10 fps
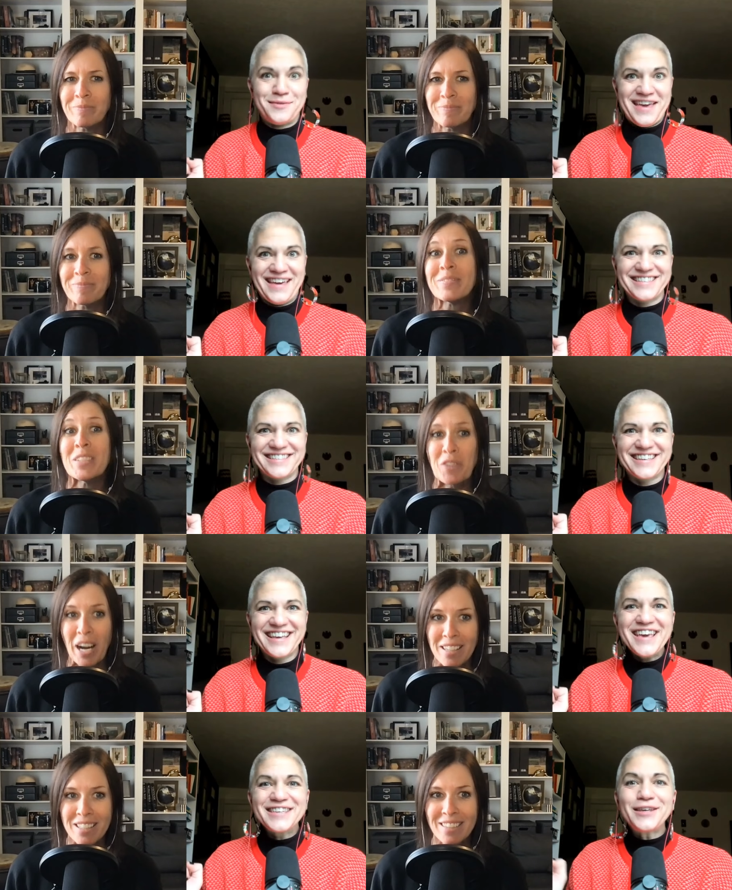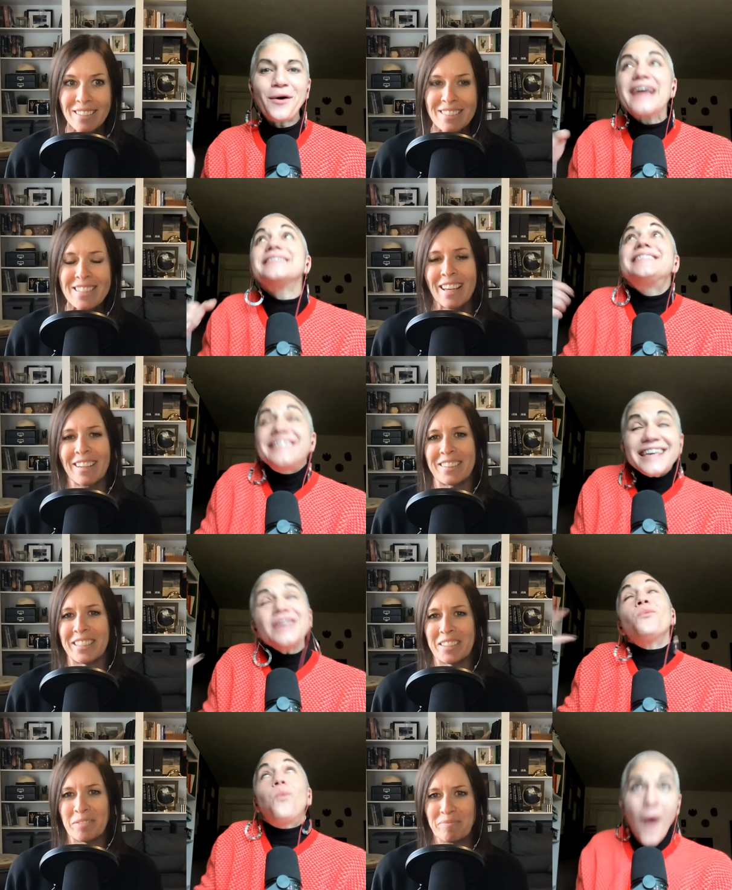Speaker 1: things. Right. So I see
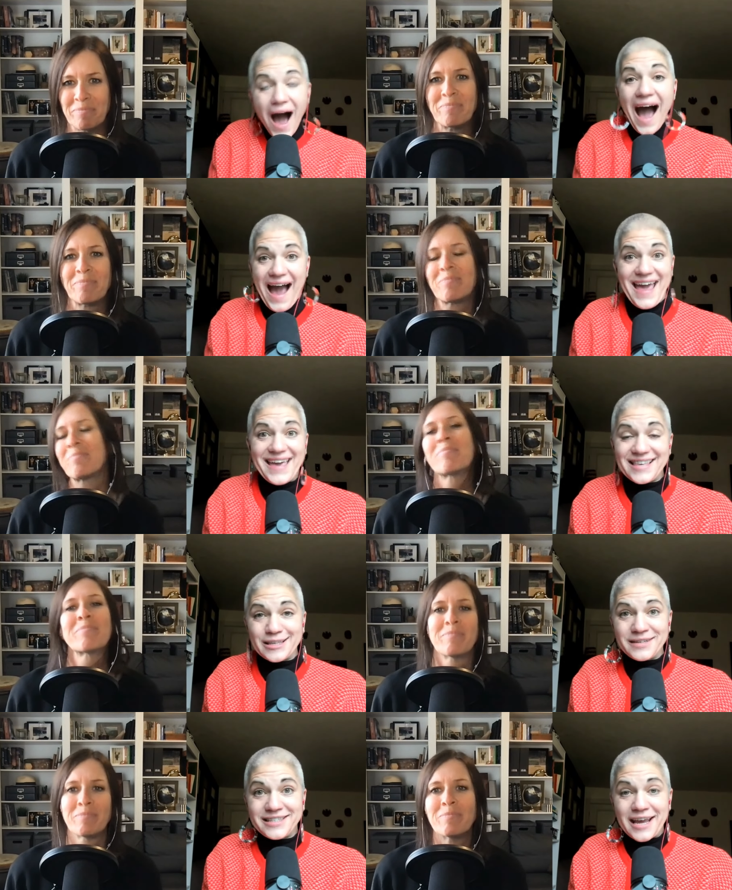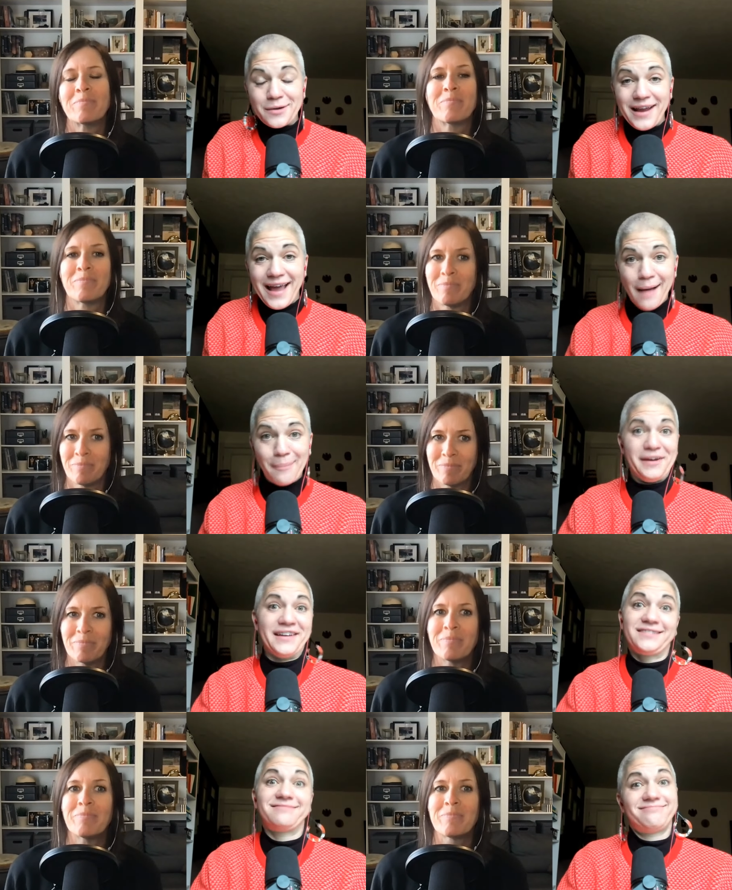why this mistake would happen.
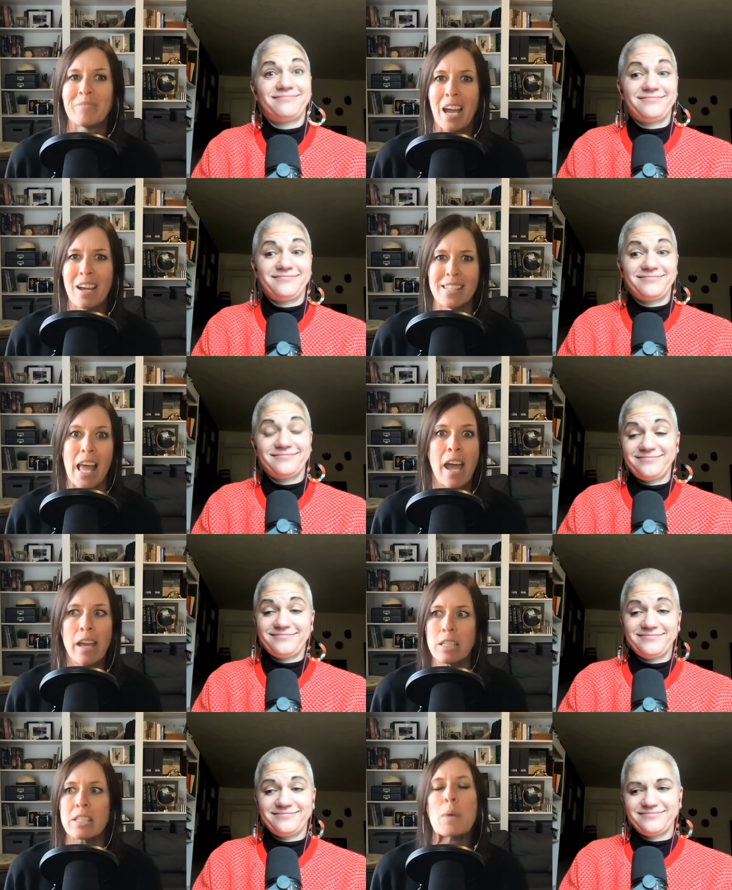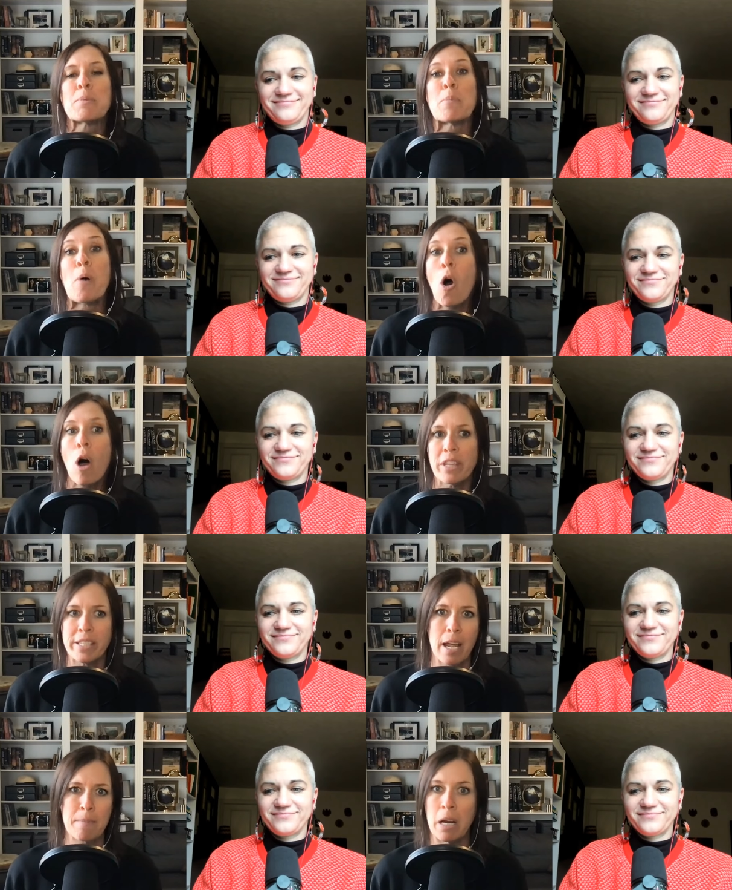
Speaker 2: Yes, and this comes up all the
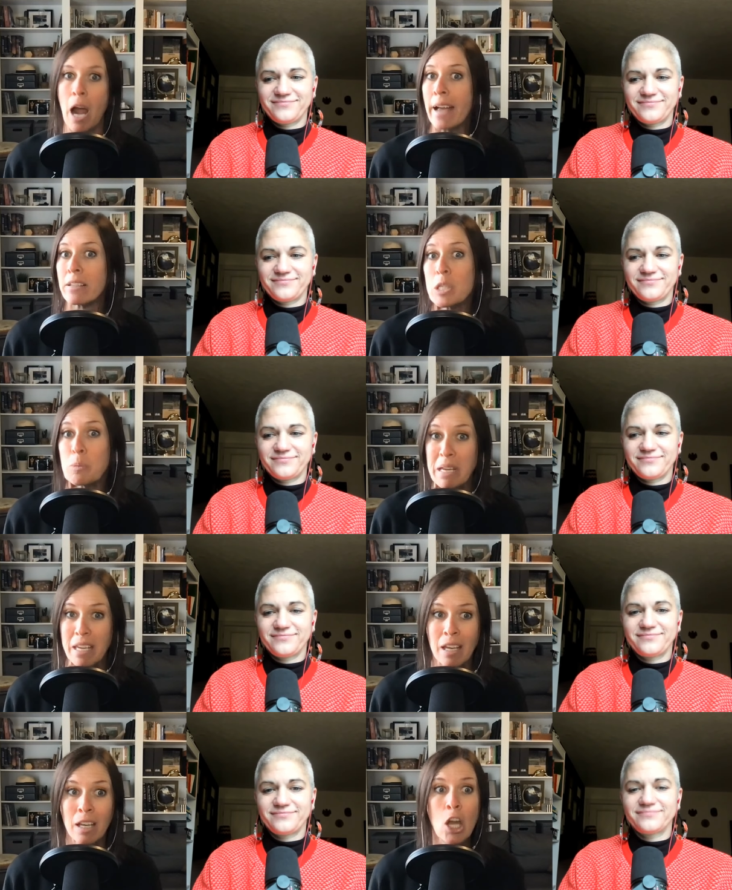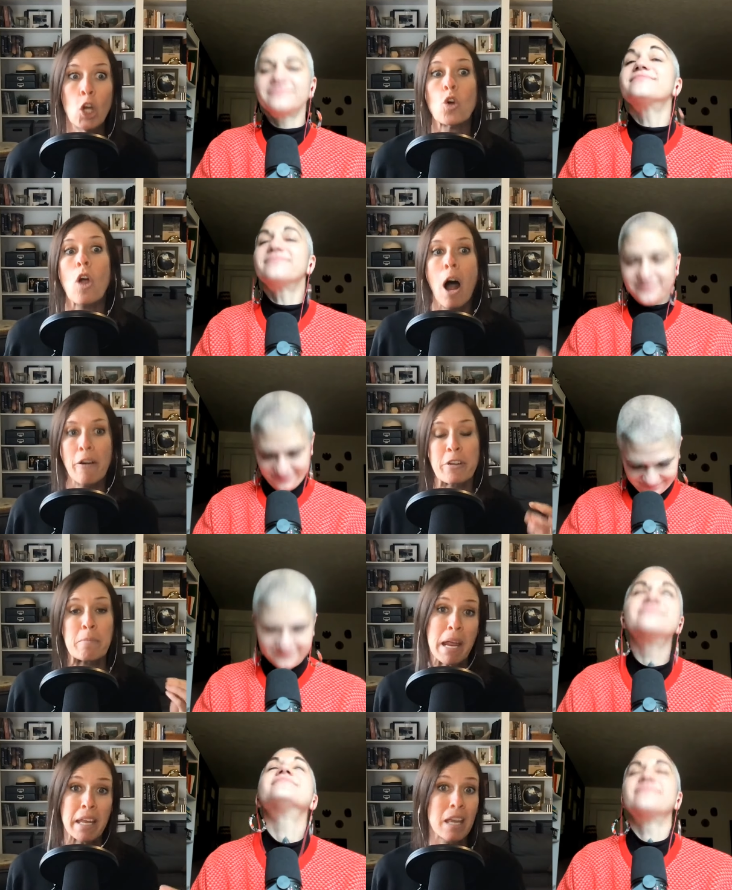time on IELTS speaking. You're often
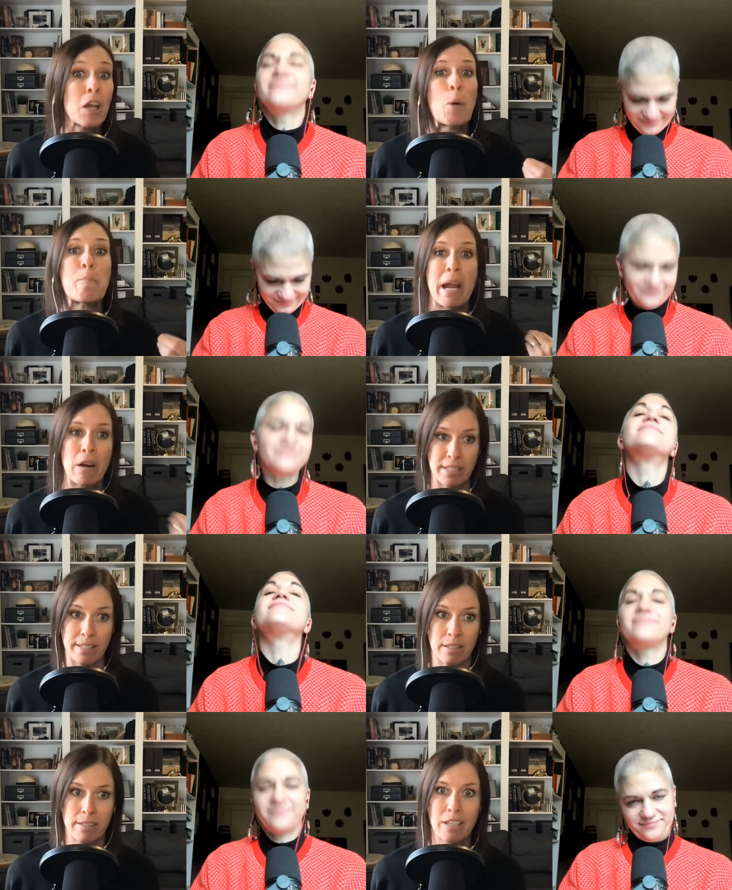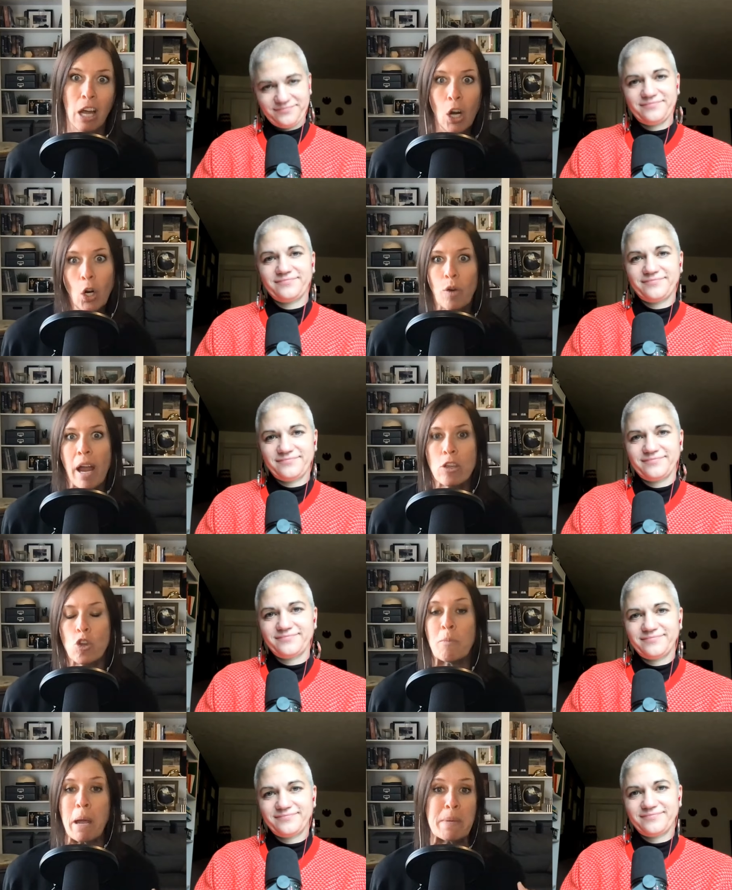making comparisons, right? You
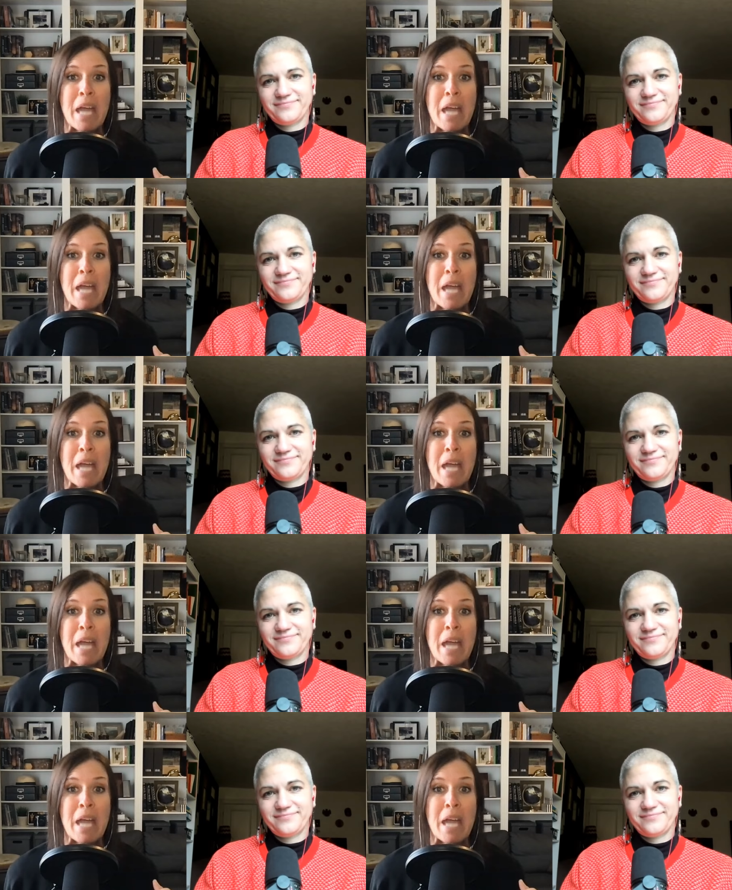might